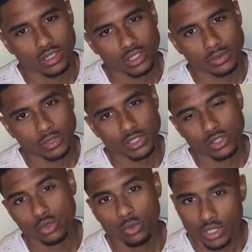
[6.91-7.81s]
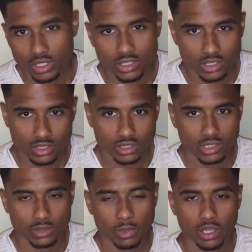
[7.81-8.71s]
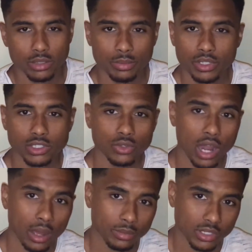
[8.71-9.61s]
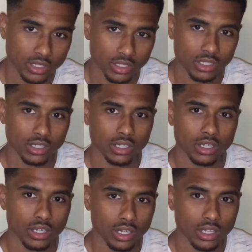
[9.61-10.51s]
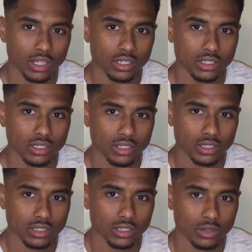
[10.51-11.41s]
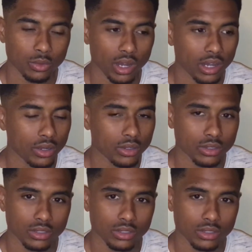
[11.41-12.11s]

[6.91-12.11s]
it's been 2 weeks since my EP dropped, and wow,